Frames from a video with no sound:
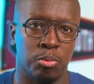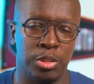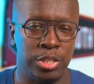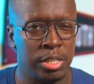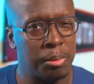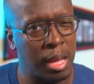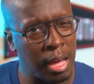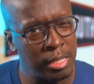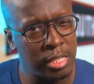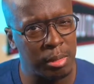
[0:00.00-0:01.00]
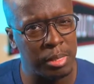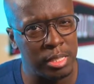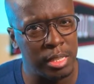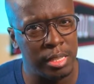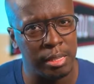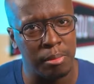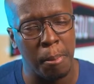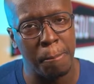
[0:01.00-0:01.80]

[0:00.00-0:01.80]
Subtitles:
we should constantly be seeking